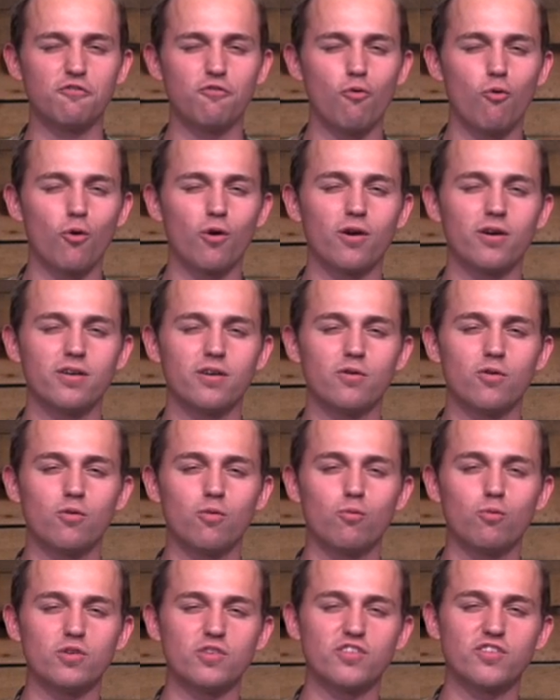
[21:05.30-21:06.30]
for
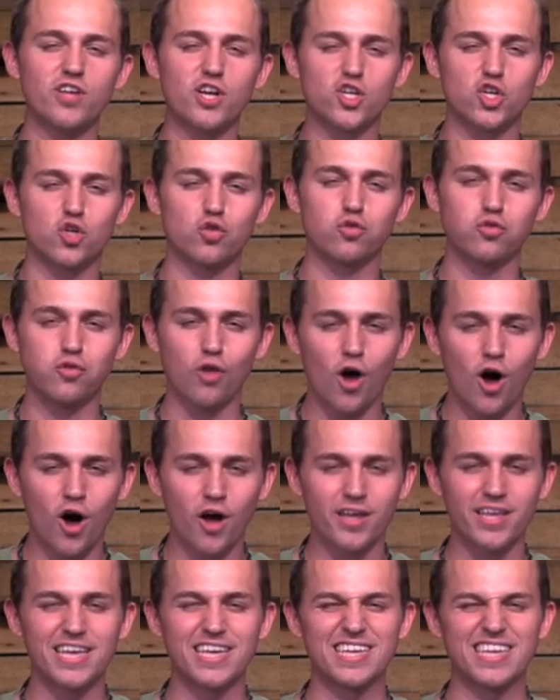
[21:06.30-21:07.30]
with such
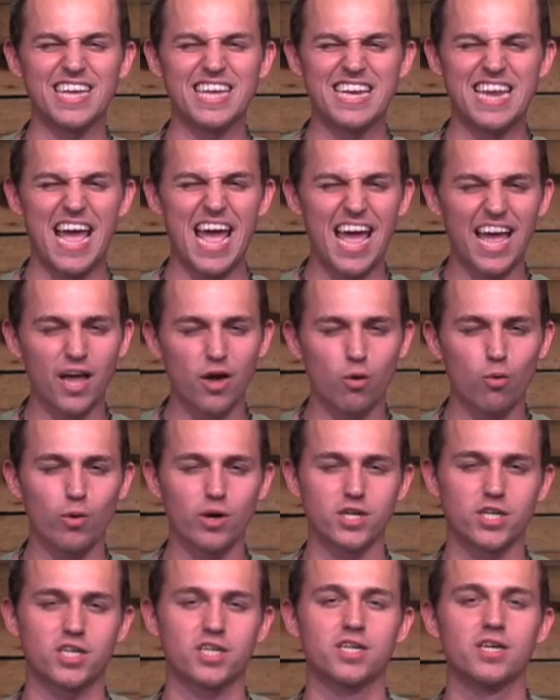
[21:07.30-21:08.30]
longing and
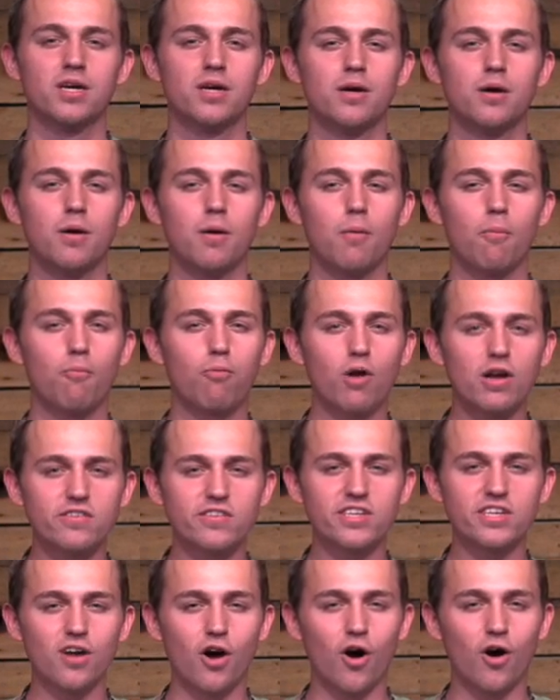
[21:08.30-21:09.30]
anguish
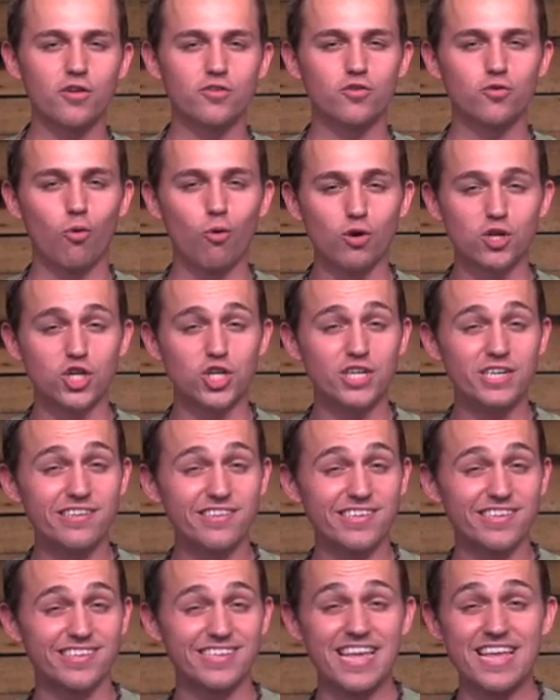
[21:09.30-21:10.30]
pressing on towards
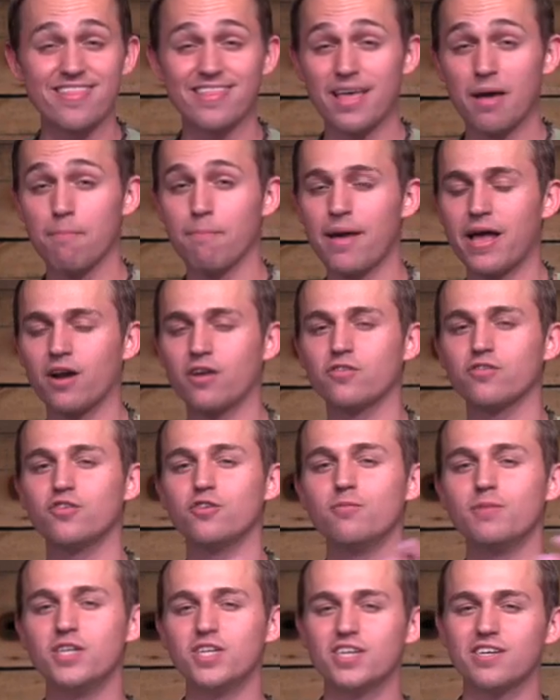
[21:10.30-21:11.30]
Jesus in that manner
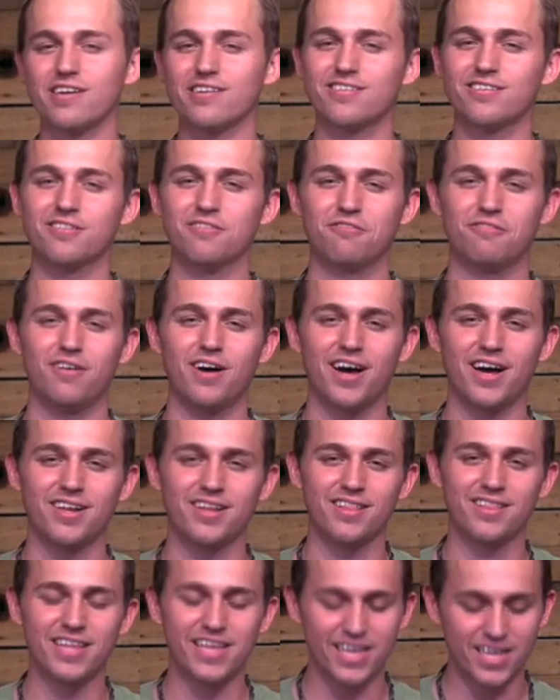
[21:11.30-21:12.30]
to be justified
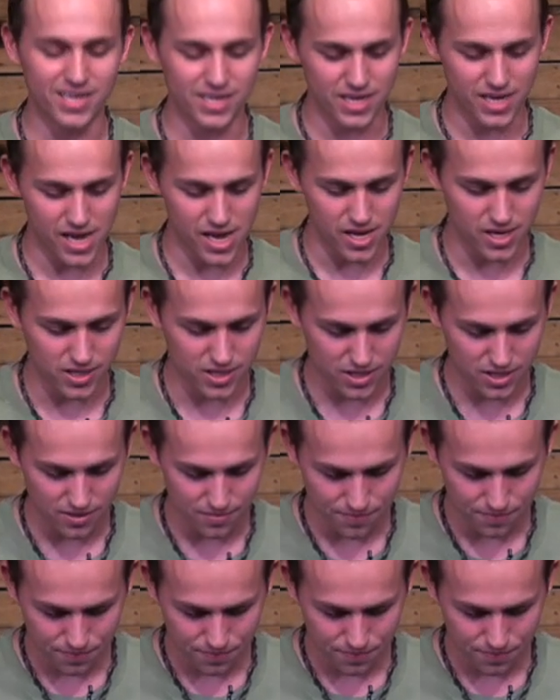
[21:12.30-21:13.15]
in the end days.